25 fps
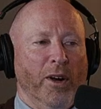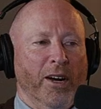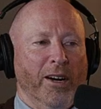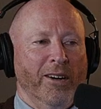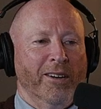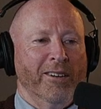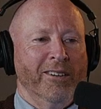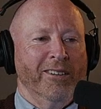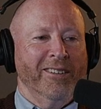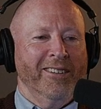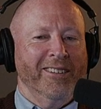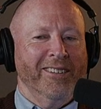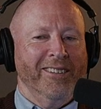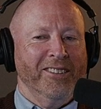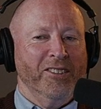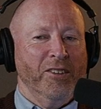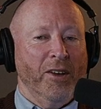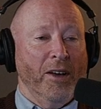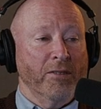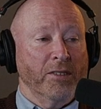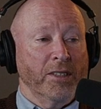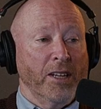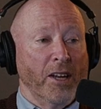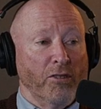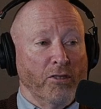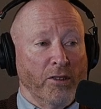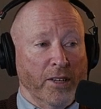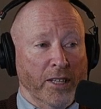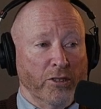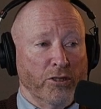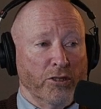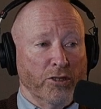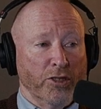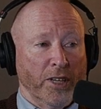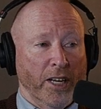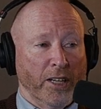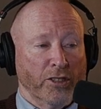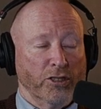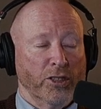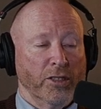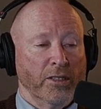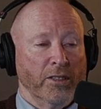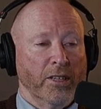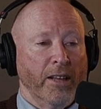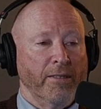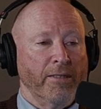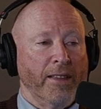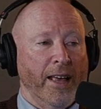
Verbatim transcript: where you have another intersection,